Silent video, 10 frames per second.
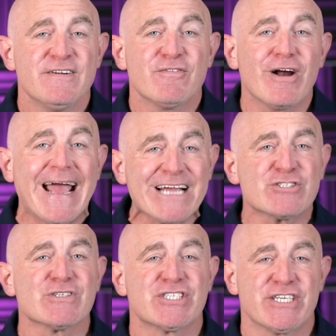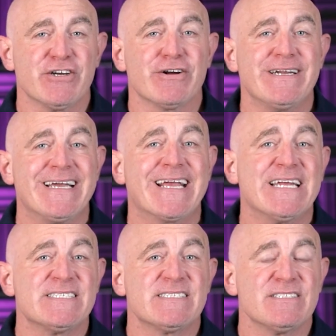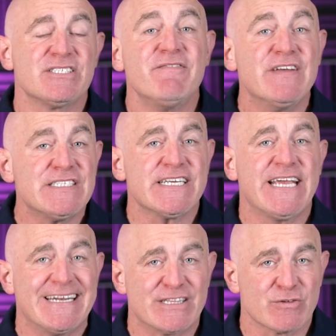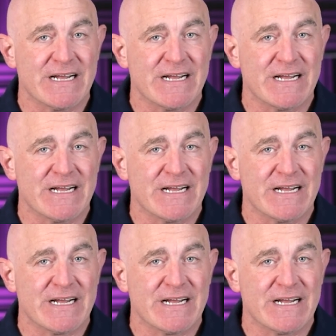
For extra security against sophisticated